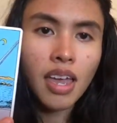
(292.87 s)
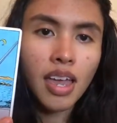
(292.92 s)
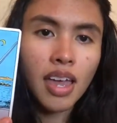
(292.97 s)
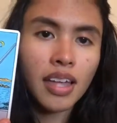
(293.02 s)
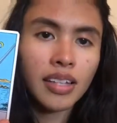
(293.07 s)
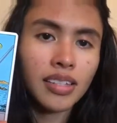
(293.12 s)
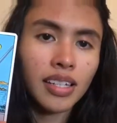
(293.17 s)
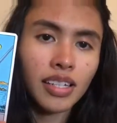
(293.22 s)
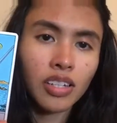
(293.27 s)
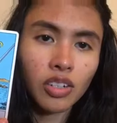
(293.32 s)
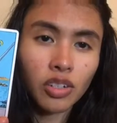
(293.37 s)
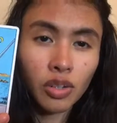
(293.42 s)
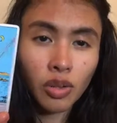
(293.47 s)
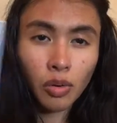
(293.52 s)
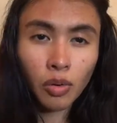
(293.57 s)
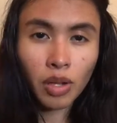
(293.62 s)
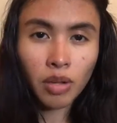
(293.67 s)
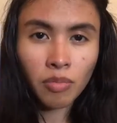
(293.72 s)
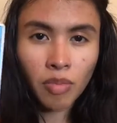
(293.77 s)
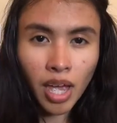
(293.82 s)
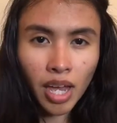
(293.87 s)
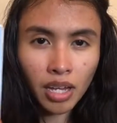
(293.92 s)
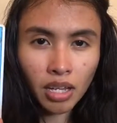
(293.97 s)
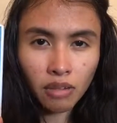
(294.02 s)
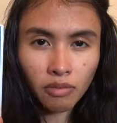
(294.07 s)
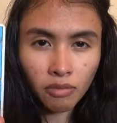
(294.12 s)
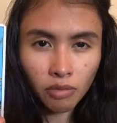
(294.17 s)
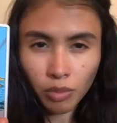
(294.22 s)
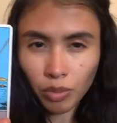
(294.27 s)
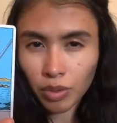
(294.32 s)
it's like you're going back
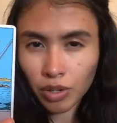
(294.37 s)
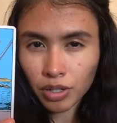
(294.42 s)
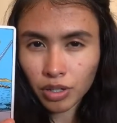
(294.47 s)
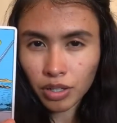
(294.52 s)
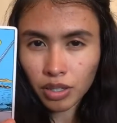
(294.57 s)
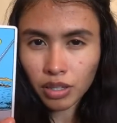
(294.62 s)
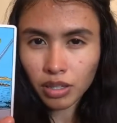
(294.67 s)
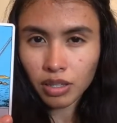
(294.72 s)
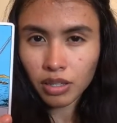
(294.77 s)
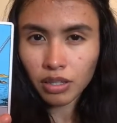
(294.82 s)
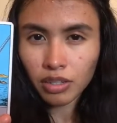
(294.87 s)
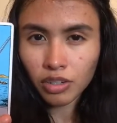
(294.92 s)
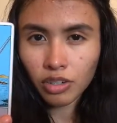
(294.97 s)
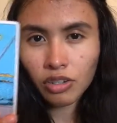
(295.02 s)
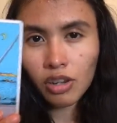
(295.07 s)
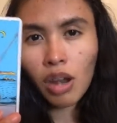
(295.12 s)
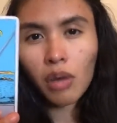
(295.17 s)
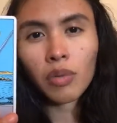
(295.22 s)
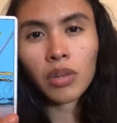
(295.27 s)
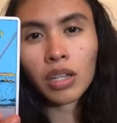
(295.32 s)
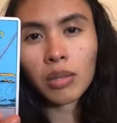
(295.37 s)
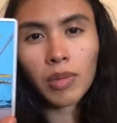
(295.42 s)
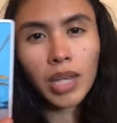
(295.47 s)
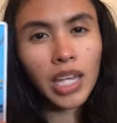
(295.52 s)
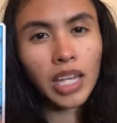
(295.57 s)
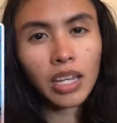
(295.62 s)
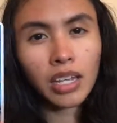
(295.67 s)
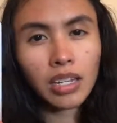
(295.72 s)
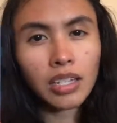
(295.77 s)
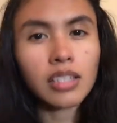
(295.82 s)
and forth. You're not really
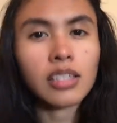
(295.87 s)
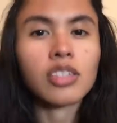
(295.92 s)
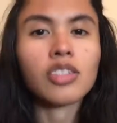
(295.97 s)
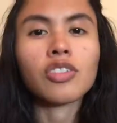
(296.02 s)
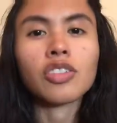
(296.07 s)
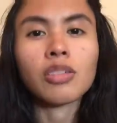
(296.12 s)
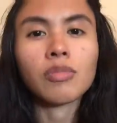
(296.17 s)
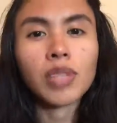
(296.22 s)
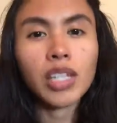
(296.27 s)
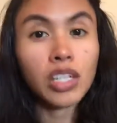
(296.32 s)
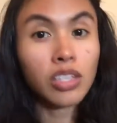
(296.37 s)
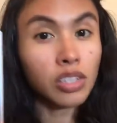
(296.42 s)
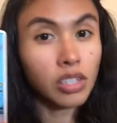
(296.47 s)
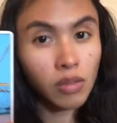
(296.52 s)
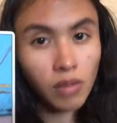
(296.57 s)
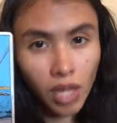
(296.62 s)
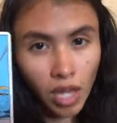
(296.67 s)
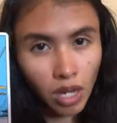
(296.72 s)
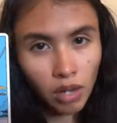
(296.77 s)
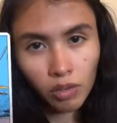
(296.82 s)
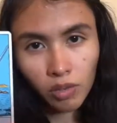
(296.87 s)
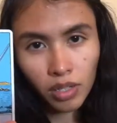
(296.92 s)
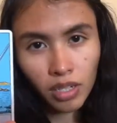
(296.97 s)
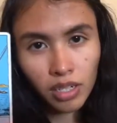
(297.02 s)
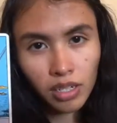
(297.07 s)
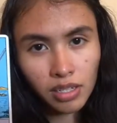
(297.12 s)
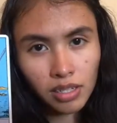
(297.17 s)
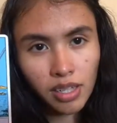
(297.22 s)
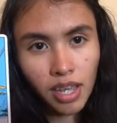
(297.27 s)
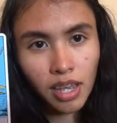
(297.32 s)
making a decision because you can't
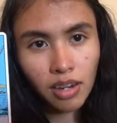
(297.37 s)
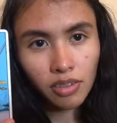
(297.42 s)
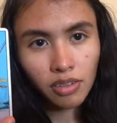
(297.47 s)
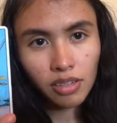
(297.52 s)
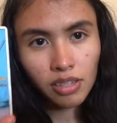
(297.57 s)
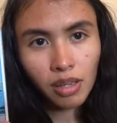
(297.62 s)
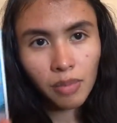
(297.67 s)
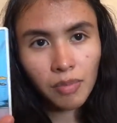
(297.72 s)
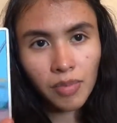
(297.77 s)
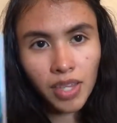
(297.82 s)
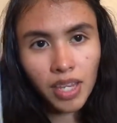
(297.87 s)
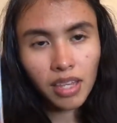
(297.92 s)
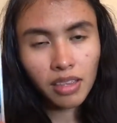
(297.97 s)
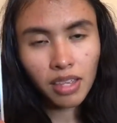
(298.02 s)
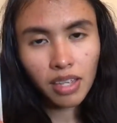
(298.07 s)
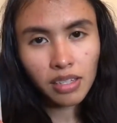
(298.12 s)
really decide on something.